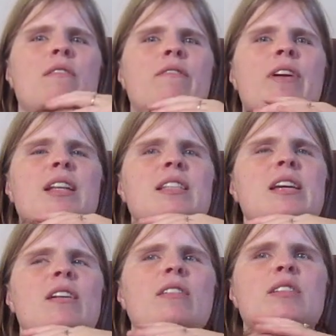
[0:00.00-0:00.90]

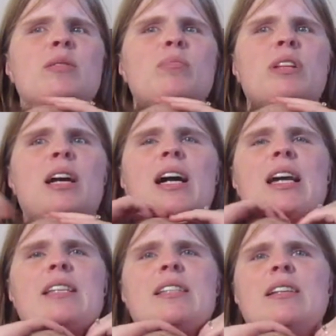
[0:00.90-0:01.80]
fancy art
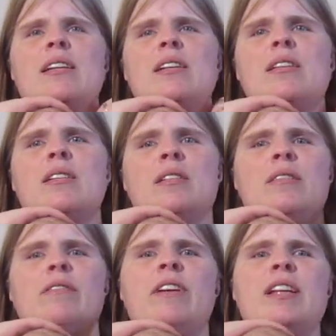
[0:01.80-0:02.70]
supplies,
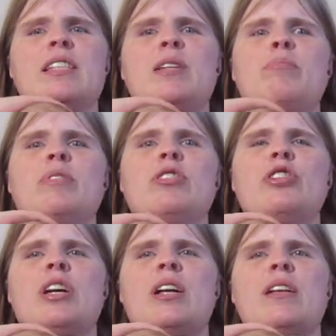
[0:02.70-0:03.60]
fancy
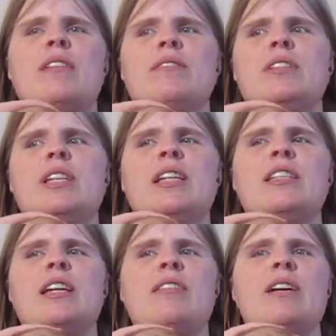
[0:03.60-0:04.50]
bookshelves,
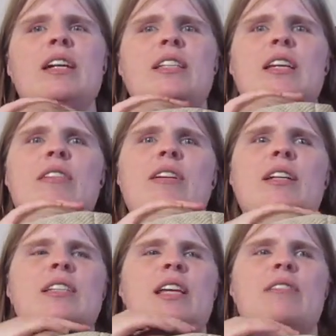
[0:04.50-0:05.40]
etc., etc.,
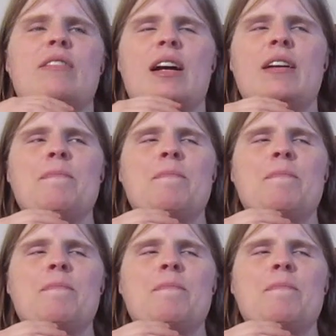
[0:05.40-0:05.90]
etc.